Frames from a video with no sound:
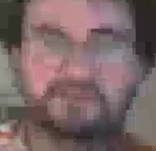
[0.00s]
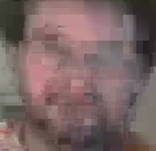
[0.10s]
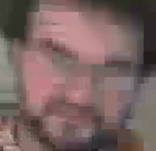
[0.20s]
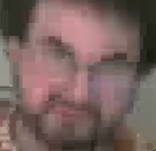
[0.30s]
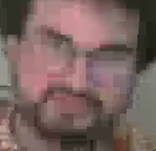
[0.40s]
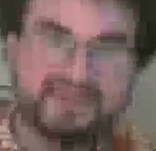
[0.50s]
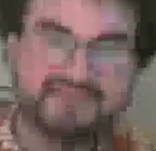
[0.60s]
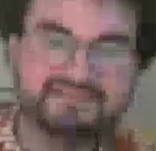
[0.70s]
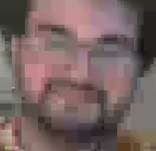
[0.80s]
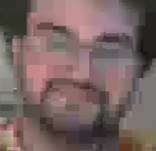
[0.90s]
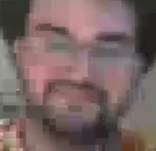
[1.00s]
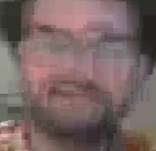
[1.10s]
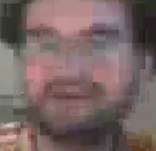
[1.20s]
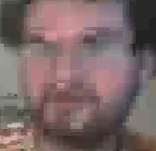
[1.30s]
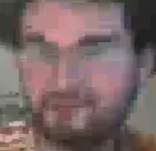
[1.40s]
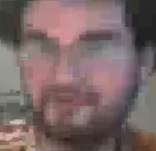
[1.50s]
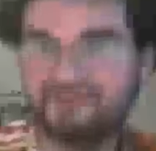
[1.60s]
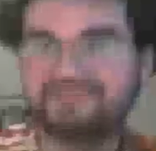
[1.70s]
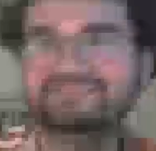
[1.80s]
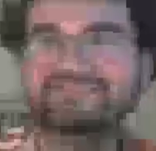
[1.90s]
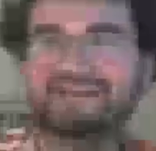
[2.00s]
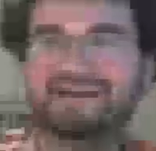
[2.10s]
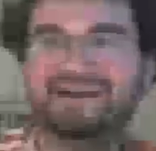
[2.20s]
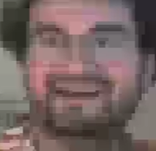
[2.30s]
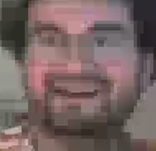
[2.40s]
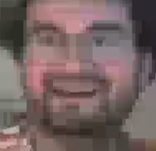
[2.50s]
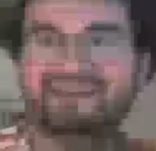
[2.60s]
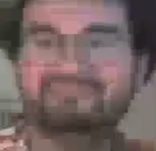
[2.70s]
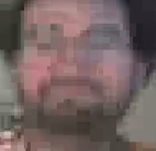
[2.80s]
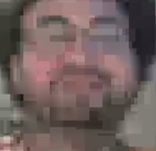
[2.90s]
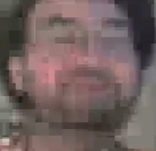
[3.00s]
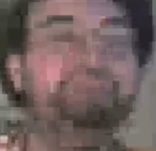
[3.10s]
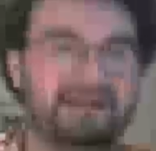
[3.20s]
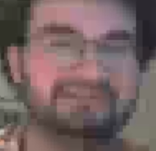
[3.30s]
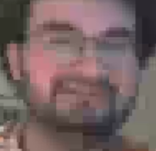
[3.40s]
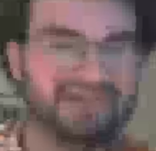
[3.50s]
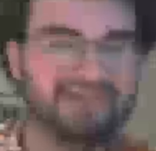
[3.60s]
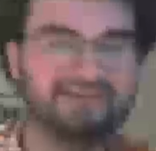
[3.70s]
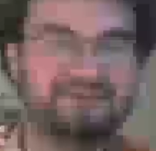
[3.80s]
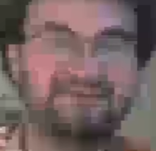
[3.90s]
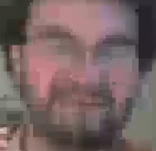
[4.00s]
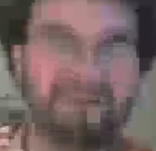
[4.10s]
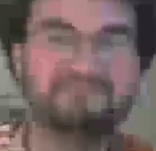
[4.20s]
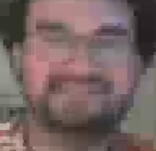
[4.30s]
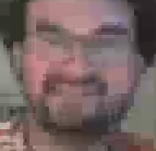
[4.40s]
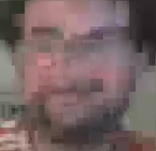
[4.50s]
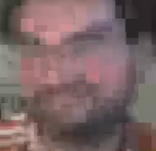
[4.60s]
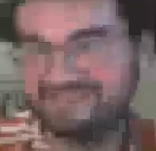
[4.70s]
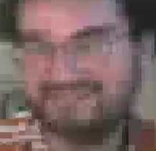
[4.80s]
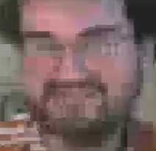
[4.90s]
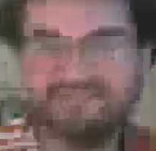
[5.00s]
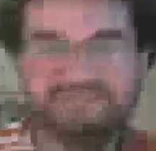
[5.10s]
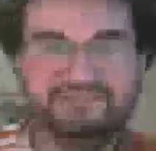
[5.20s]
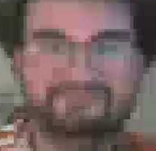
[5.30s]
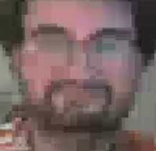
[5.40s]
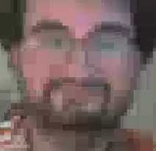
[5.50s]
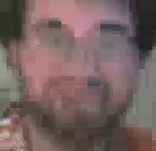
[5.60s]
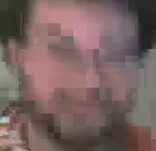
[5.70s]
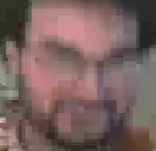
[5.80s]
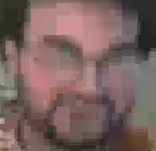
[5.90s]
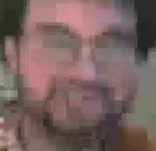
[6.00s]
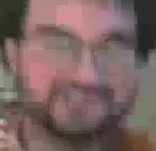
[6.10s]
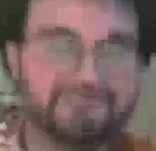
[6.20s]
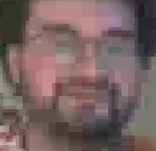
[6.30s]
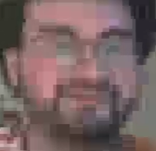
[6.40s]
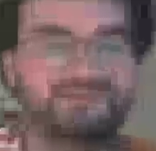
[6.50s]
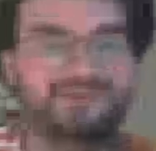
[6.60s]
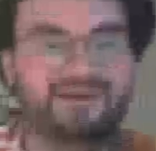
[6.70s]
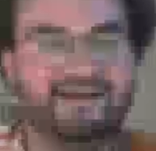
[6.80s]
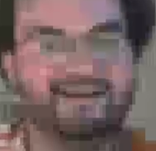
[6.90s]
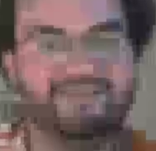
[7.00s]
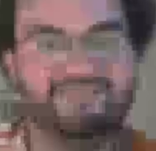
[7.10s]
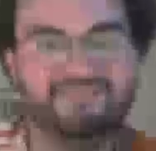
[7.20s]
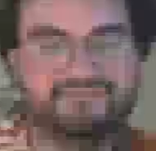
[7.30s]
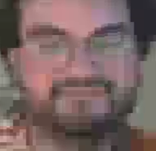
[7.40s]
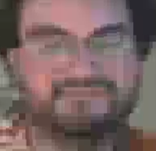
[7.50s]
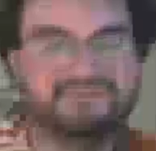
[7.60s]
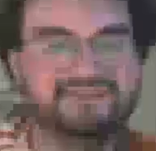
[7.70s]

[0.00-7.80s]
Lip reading: two things are not always play well together, but that was kind of the initial contradiction, really, of the